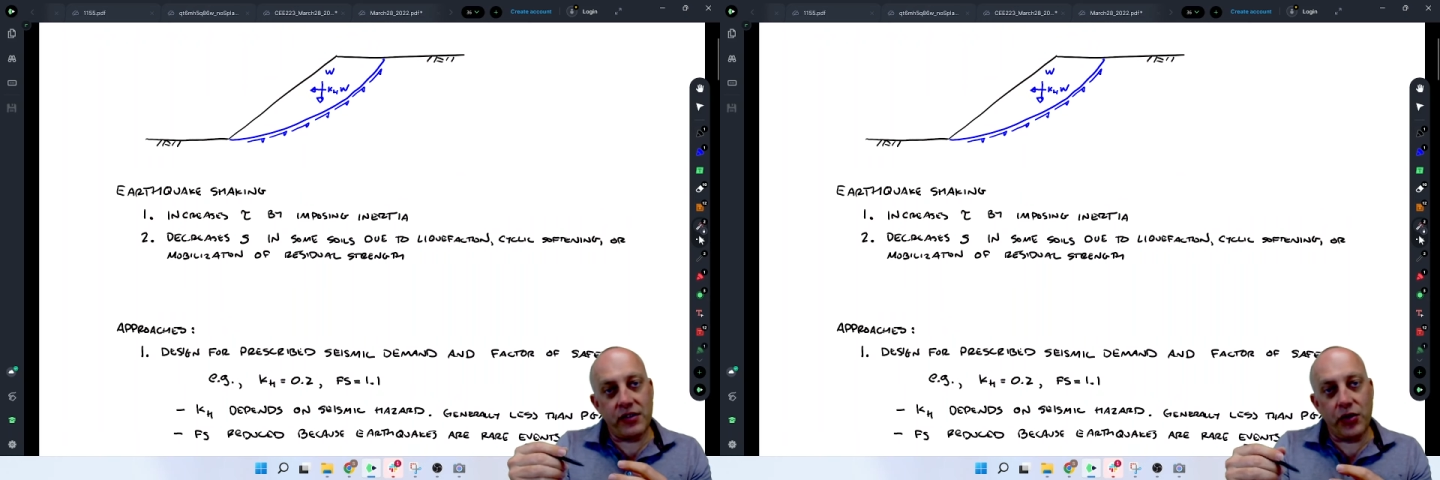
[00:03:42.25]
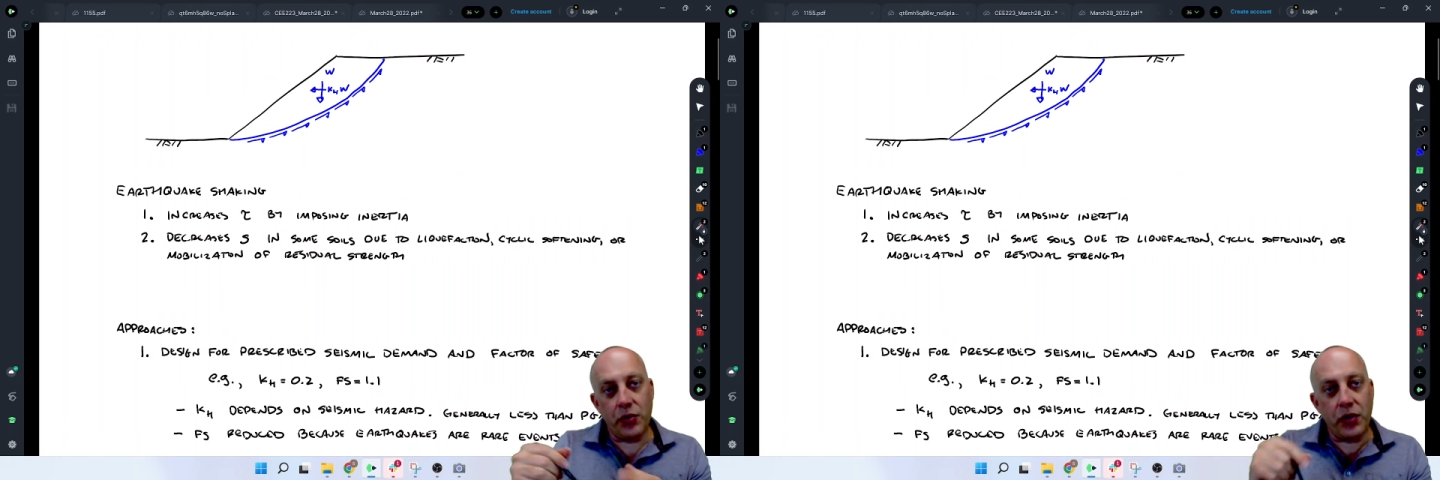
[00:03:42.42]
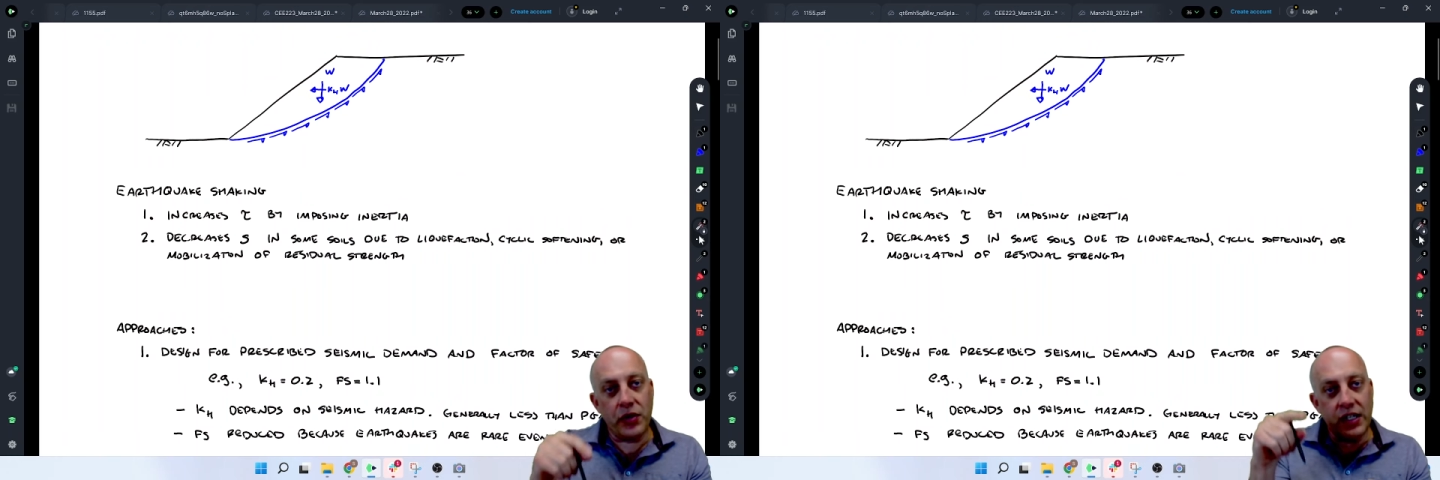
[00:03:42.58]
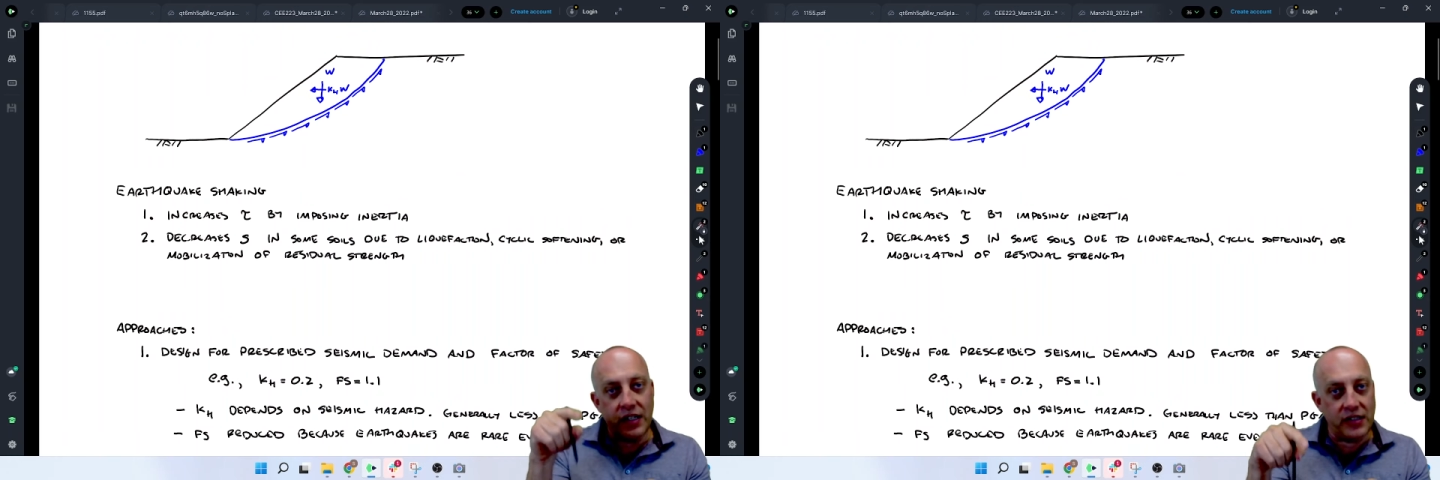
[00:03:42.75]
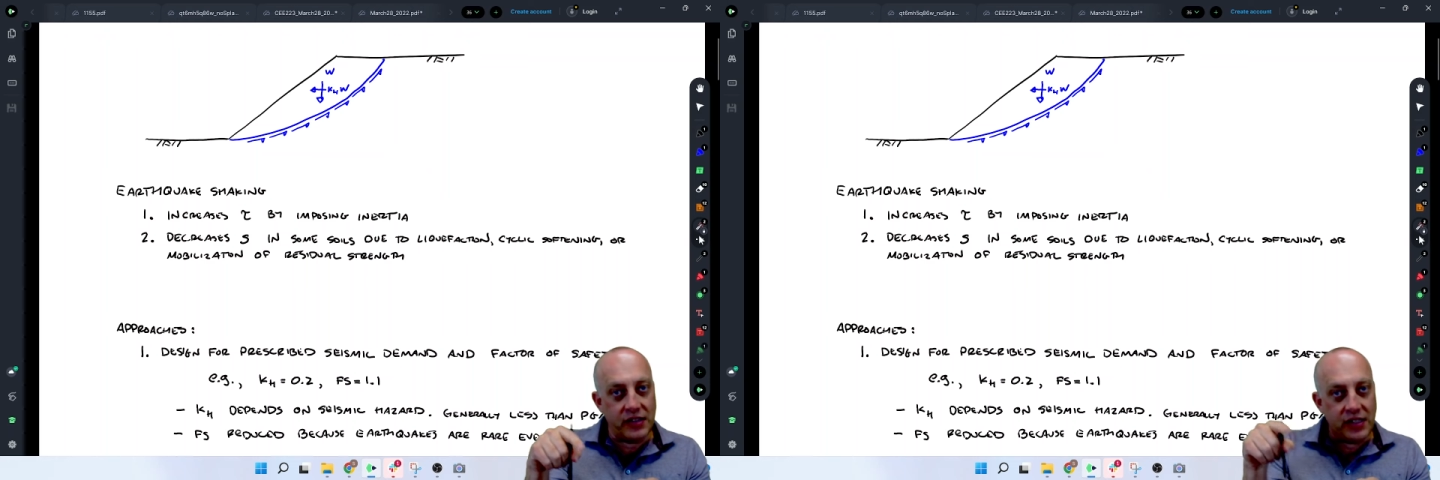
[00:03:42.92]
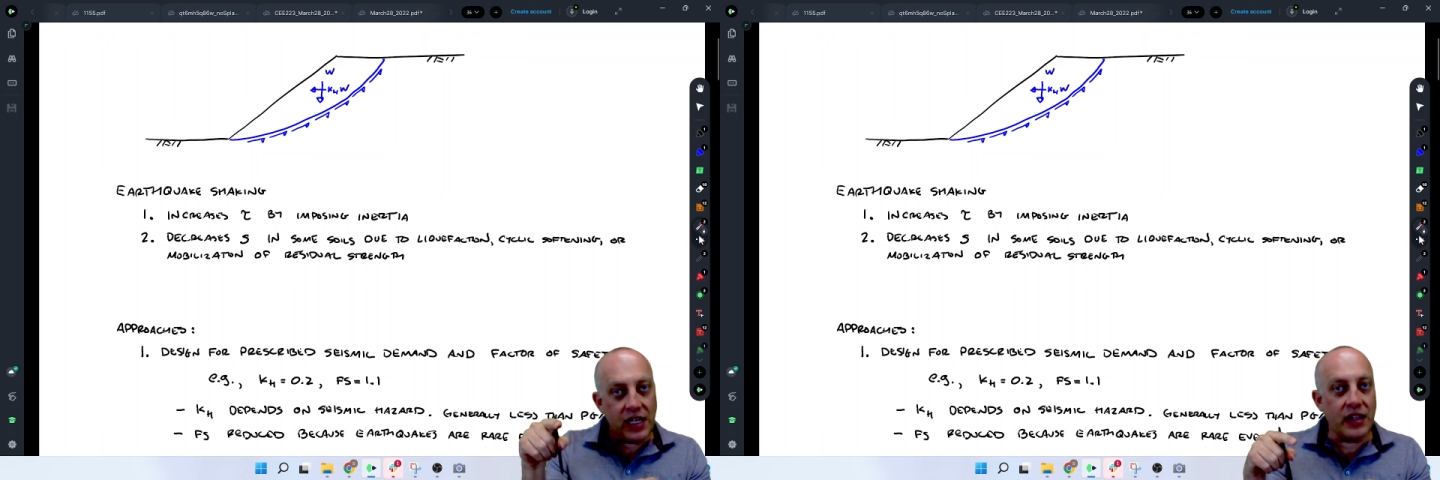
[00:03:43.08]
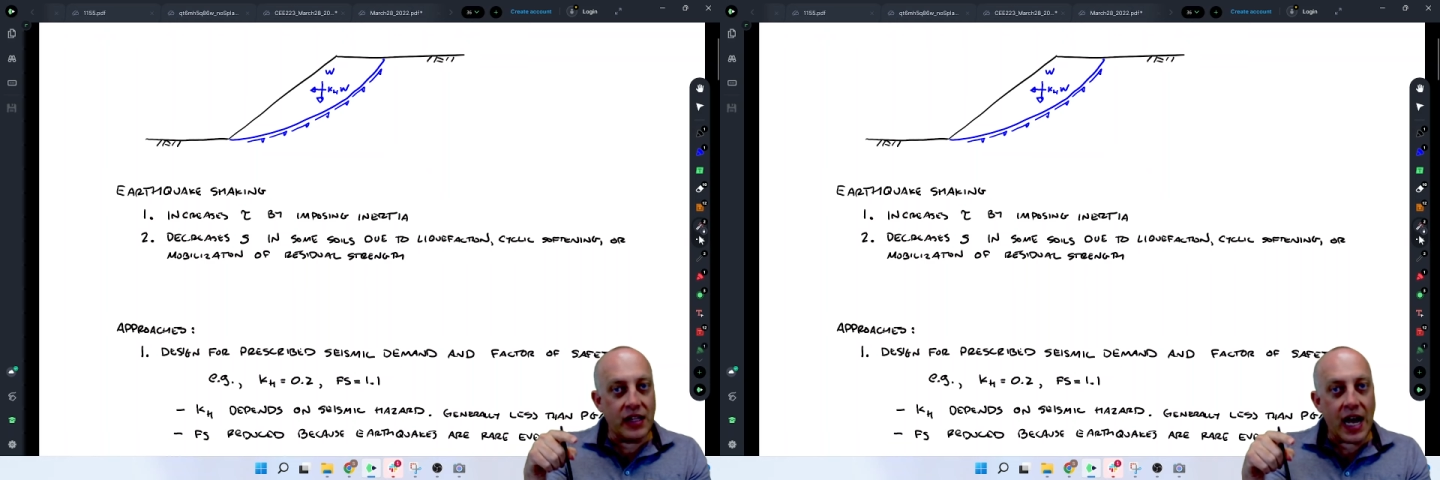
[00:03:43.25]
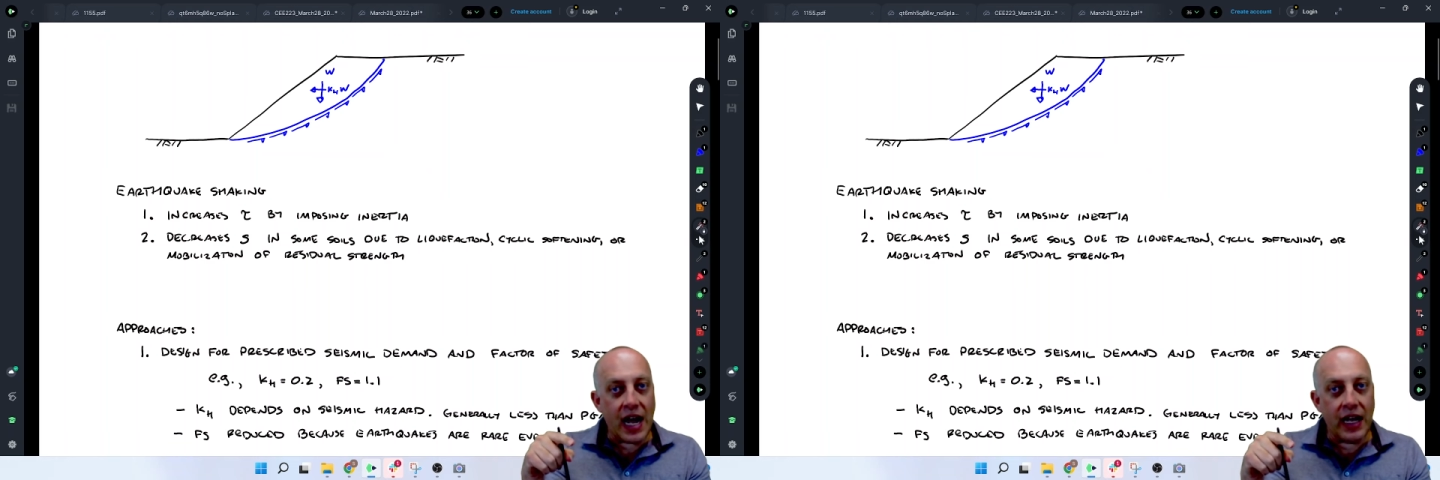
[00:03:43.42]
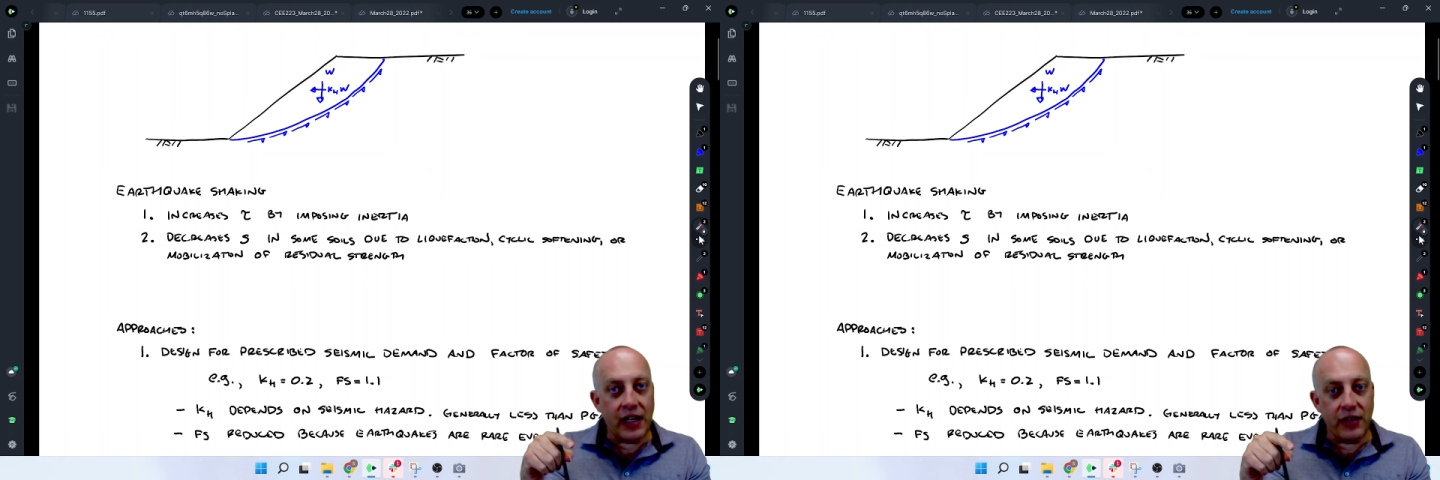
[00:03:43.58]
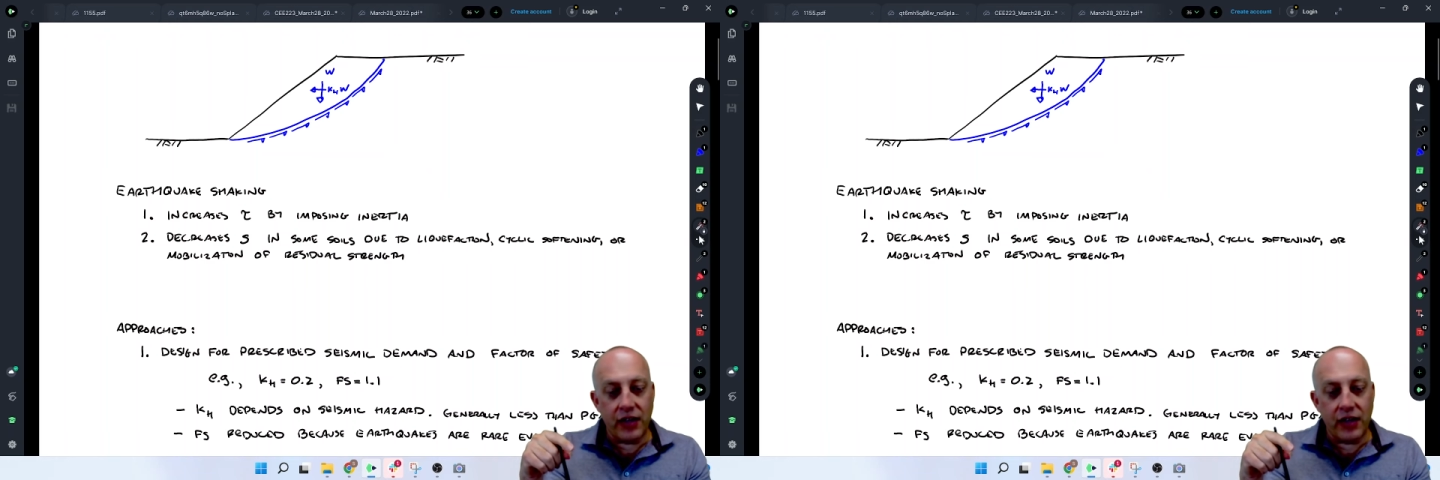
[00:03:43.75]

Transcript: you only exceed that